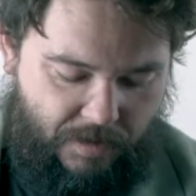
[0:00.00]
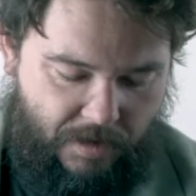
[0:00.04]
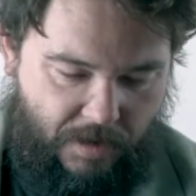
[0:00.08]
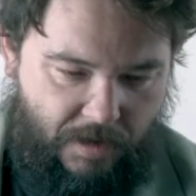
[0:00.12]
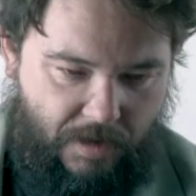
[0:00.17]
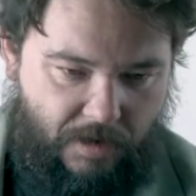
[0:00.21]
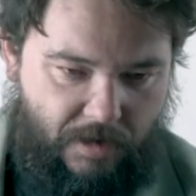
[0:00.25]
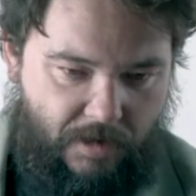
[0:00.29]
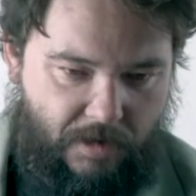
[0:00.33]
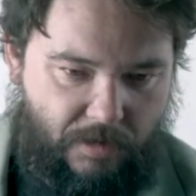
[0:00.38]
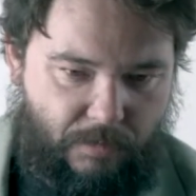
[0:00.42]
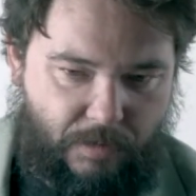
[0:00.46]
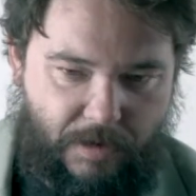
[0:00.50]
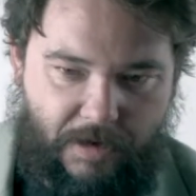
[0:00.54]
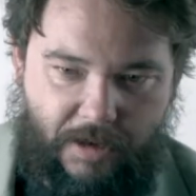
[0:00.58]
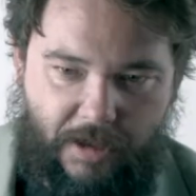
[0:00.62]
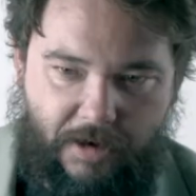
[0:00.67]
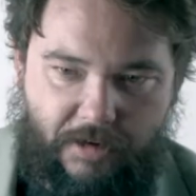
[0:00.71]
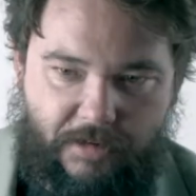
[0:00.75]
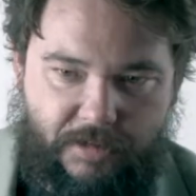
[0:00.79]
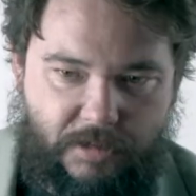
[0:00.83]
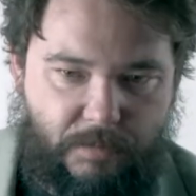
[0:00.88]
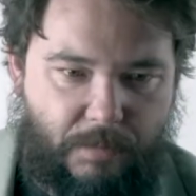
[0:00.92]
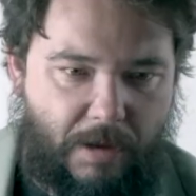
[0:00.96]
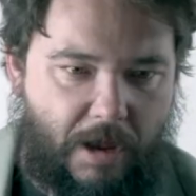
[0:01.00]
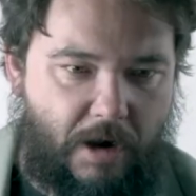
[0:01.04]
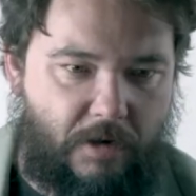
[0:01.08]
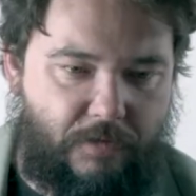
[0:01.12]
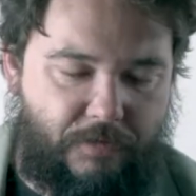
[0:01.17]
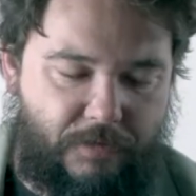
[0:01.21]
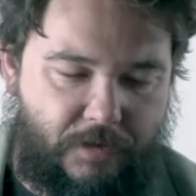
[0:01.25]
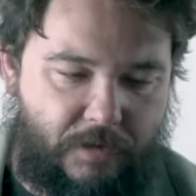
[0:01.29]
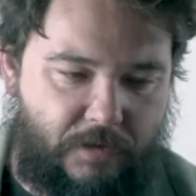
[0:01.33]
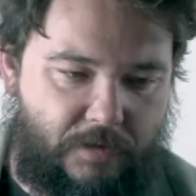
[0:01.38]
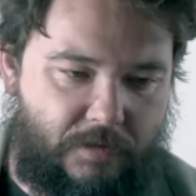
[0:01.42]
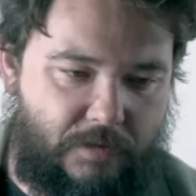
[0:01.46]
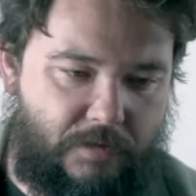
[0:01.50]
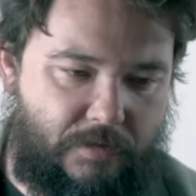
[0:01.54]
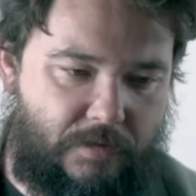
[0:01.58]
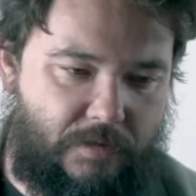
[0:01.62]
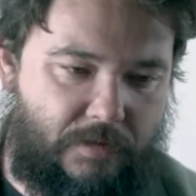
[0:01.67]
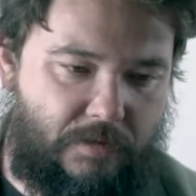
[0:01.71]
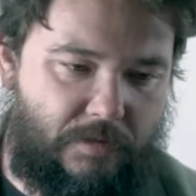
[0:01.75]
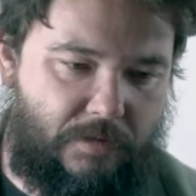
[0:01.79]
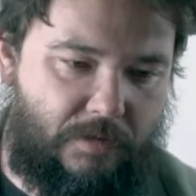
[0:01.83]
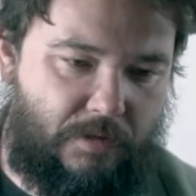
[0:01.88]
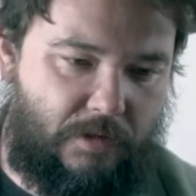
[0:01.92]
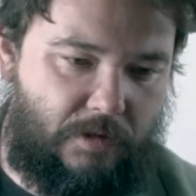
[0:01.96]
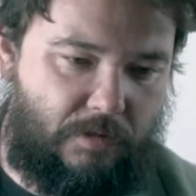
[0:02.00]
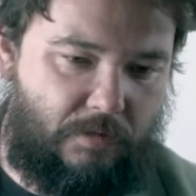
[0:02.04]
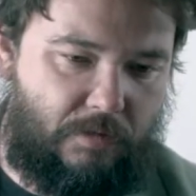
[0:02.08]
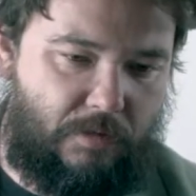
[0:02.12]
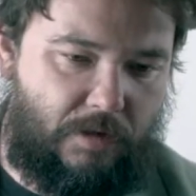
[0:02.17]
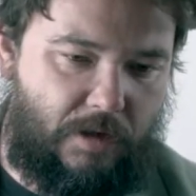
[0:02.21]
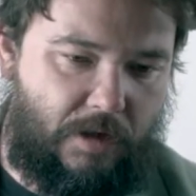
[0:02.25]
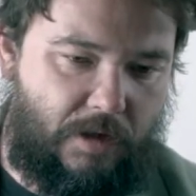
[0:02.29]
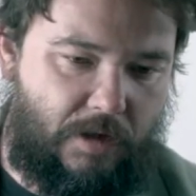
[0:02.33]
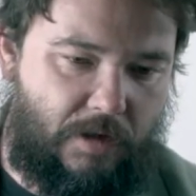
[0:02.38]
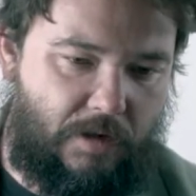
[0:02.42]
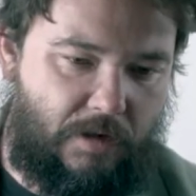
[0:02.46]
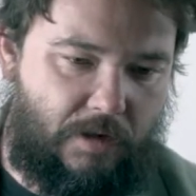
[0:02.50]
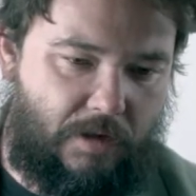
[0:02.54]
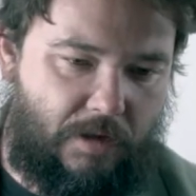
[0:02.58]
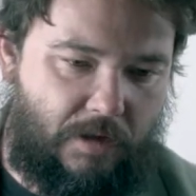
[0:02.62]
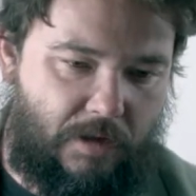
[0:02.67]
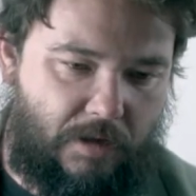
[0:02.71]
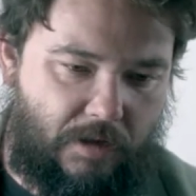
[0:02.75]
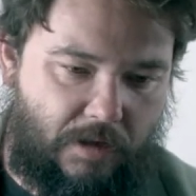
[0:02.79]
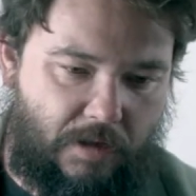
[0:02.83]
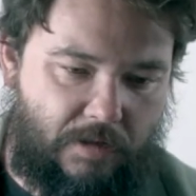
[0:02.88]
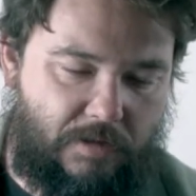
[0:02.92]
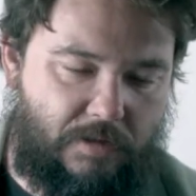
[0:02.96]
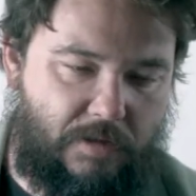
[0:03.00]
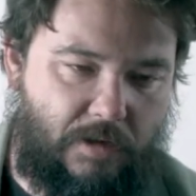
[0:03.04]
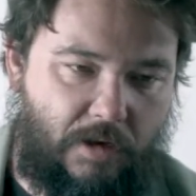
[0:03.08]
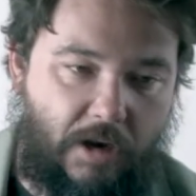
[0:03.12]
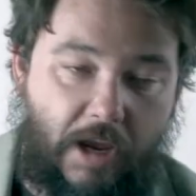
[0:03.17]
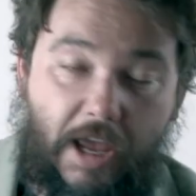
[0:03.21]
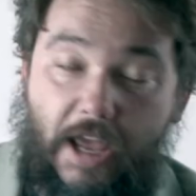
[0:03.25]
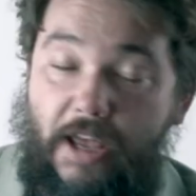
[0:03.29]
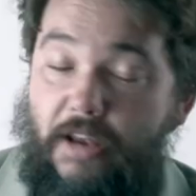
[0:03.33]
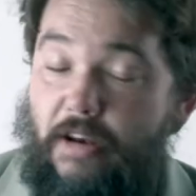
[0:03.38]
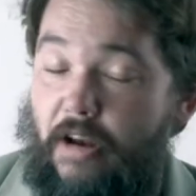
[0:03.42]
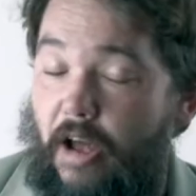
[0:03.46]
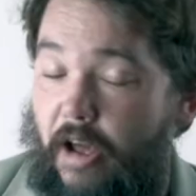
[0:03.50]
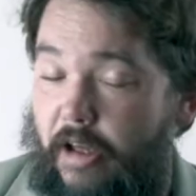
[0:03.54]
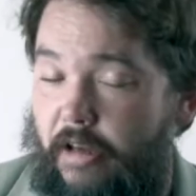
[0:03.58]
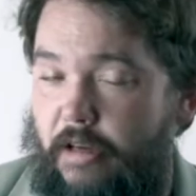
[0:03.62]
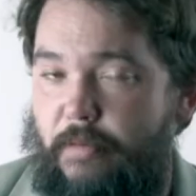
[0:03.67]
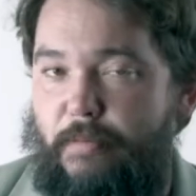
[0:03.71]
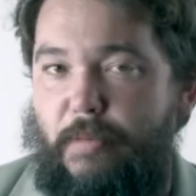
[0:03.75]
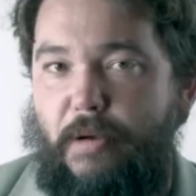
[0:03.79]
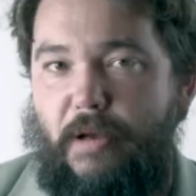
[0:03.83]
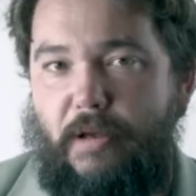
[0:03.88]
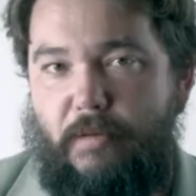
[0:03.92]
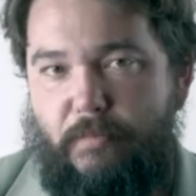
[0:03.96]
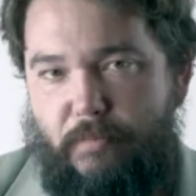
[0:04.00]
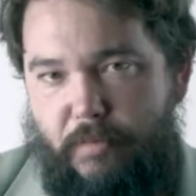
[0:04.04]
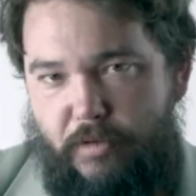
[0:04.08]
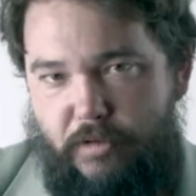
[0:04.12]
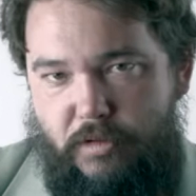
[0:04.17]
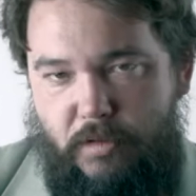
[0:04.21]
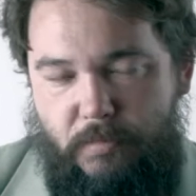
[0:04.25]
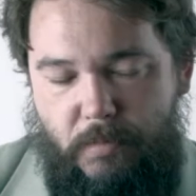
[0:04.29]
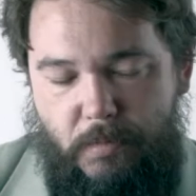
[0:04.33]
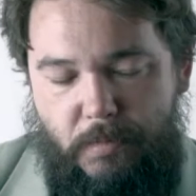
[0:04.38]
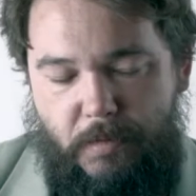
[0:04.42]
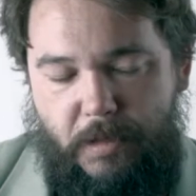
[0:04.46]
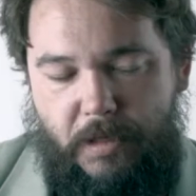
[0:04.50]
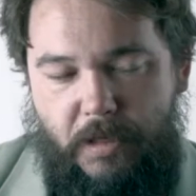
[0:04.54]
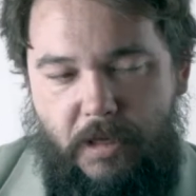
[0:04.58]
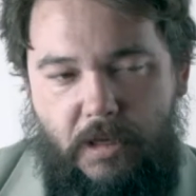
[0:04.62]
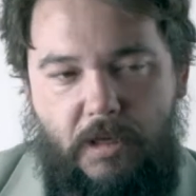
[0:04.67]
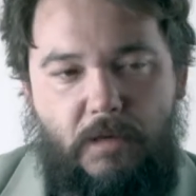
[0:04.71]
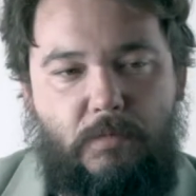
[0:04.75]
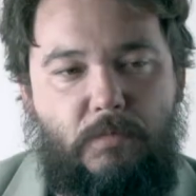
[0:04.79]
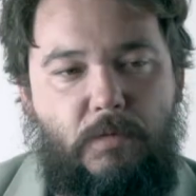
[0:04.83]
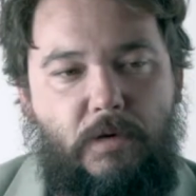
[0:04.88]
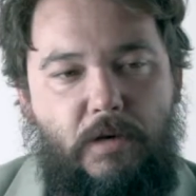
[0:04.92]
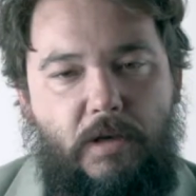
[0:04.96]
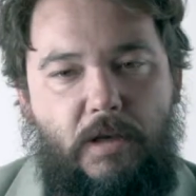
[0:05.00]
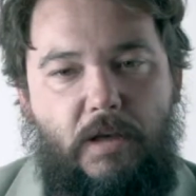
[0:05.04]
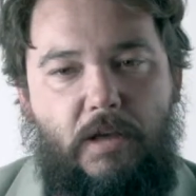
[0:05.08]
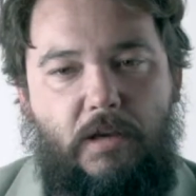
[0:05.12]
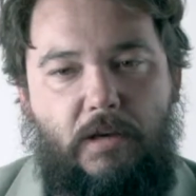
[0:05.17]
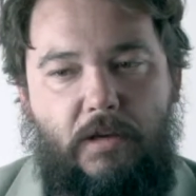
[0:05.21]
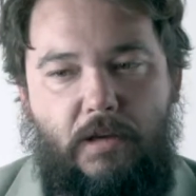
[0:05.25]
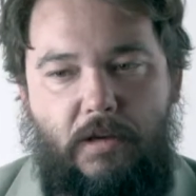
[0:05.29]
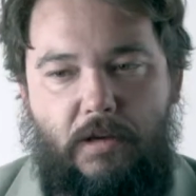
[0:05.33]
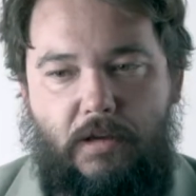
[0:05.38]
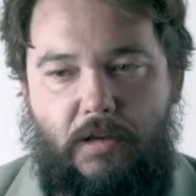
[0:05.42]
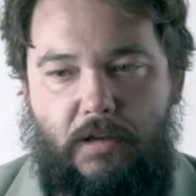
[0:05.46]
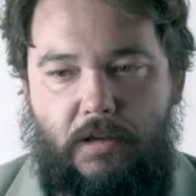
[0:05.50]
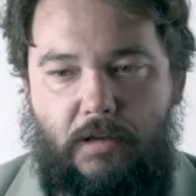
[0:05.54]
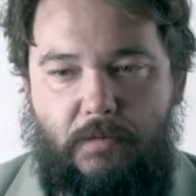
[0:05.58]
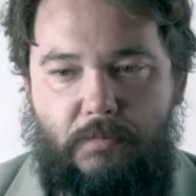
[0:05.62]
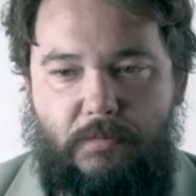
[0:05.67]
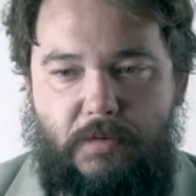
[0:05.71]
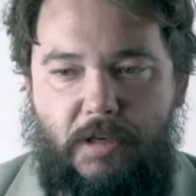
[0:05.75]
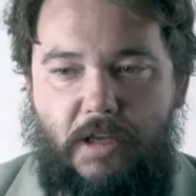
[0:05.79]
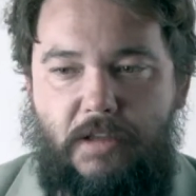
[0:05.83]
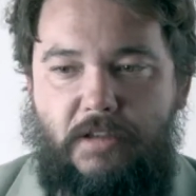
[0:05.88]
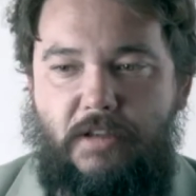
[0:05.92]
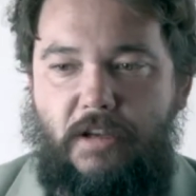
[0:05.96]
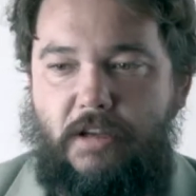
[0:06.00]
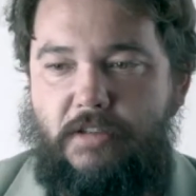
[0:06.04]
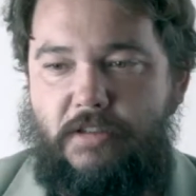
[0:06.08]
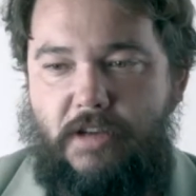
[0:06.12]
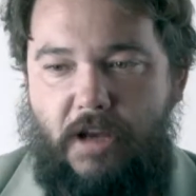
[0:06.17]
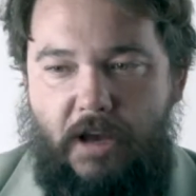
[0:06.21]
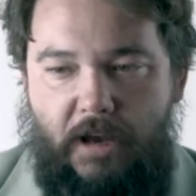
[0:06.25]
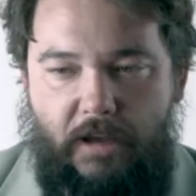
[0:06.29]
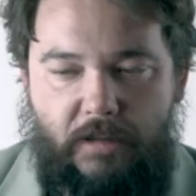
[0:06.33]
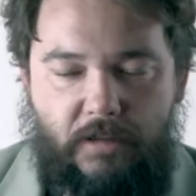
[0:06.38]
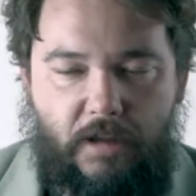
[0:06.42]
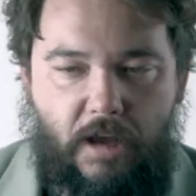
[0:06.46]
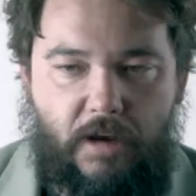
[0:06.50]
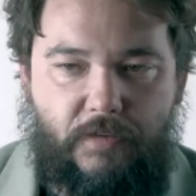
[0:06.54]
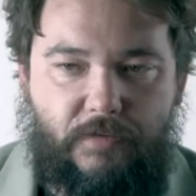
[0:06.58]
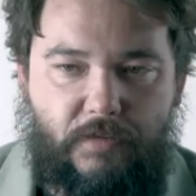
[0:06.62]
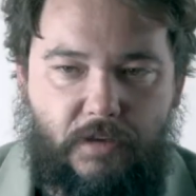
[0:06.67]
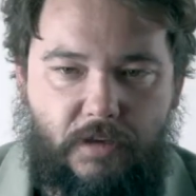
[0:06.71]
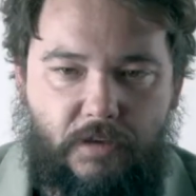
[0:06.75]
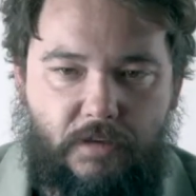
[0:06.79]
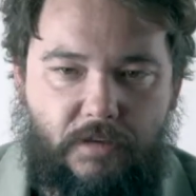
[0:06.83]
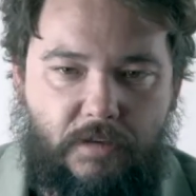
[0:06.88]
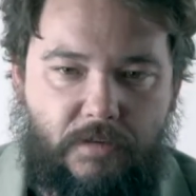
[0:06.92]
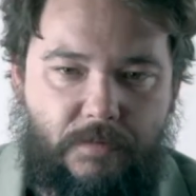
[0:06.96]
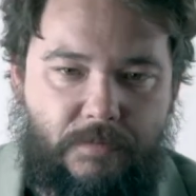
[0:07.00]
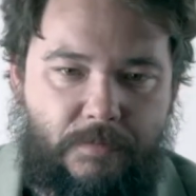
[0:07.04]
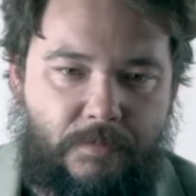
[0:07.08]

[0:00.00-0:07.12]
uh, when it enters the battlefield, you get he gets a knight, but presumably him will get um, death touch and lifelink. link.